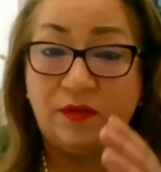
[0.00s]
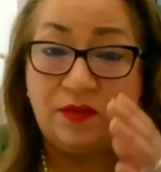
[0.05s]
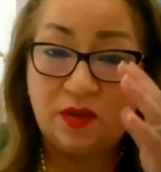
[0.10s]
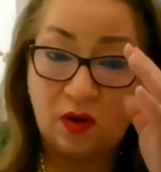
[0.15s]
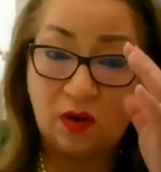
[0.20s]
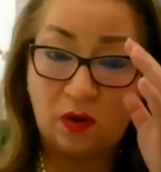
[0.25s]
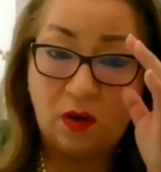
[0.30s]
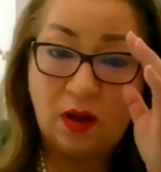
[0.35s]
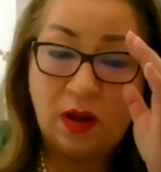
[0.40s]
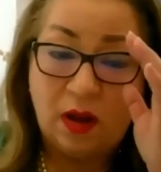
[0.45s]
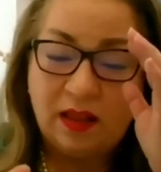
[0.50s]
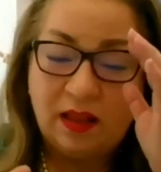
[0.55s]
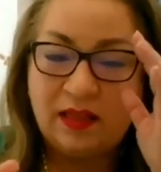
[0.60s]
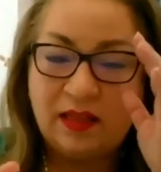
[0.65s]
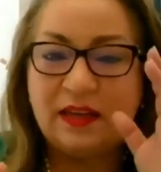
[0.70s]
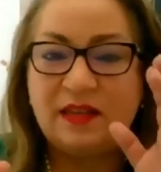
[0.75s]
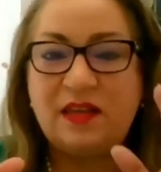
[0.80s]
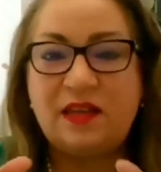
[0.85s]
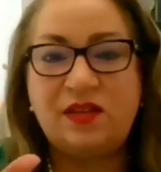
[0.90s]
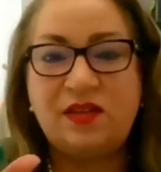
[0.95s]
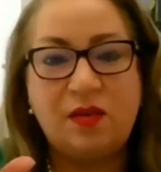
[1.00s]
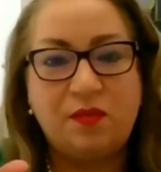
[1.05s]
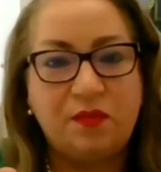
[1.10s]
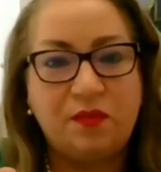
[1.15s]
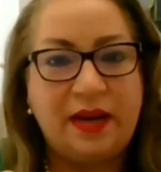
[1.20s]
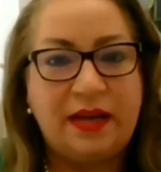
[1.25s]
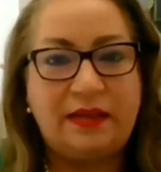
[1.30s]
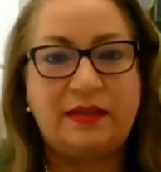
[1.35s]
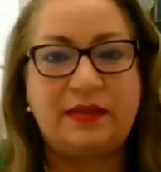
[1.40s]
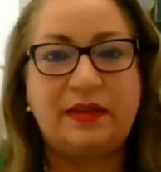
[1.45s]
So this is the
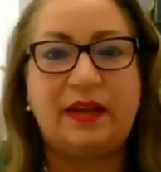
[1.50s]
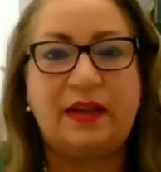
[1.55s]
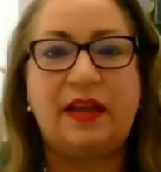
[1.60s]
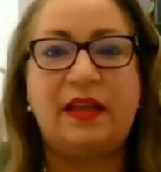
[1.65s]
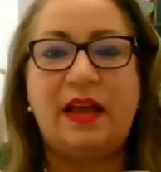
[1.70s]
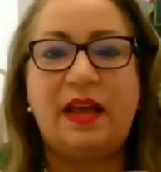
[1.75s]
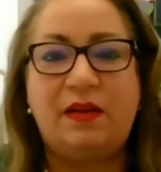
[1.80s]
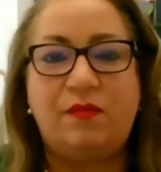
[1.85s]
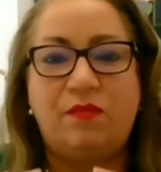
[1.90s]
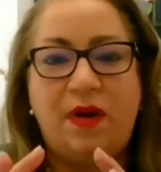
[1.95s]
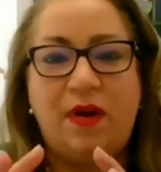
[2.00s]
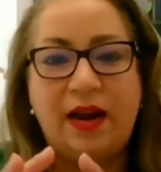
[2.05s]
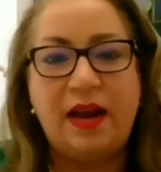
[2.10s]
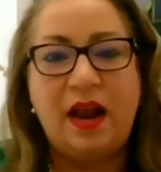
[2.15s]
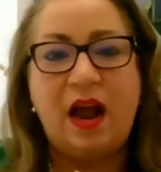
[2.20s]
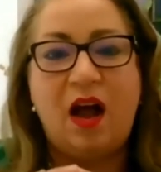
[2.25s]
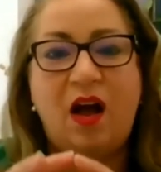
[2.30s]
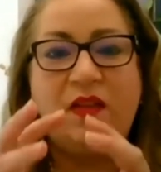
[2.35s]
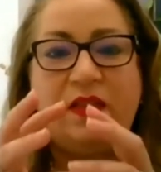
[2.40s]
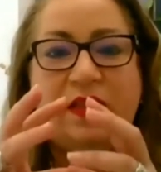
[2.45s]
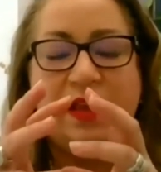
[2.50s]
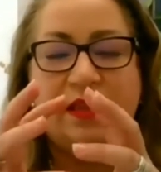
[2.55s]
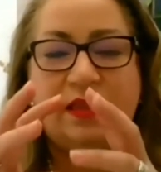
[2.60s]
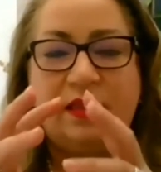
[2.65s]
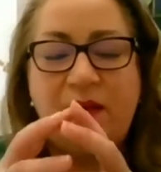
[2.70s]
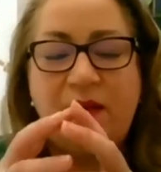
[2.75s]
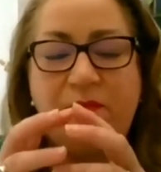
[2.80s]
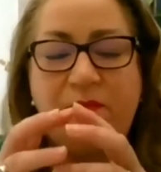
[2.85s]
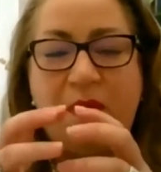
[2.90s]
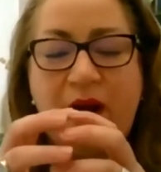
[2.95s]
risk, that right now that
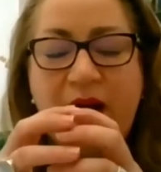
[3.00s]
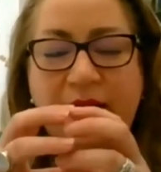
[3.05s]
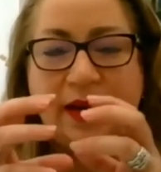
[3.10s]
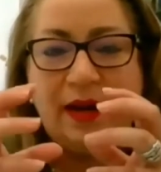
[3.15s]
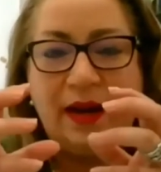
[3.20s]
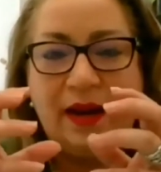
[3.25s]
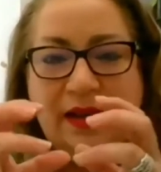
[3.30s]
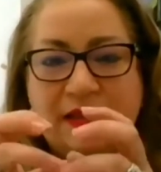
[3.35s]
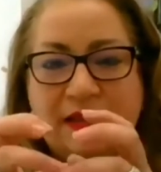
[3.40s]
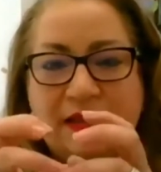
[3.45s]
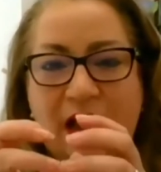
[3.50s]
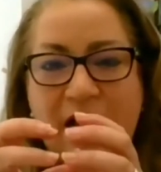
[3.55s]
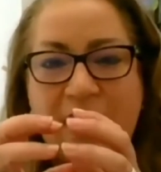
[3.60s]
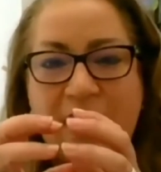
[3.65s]
the market is,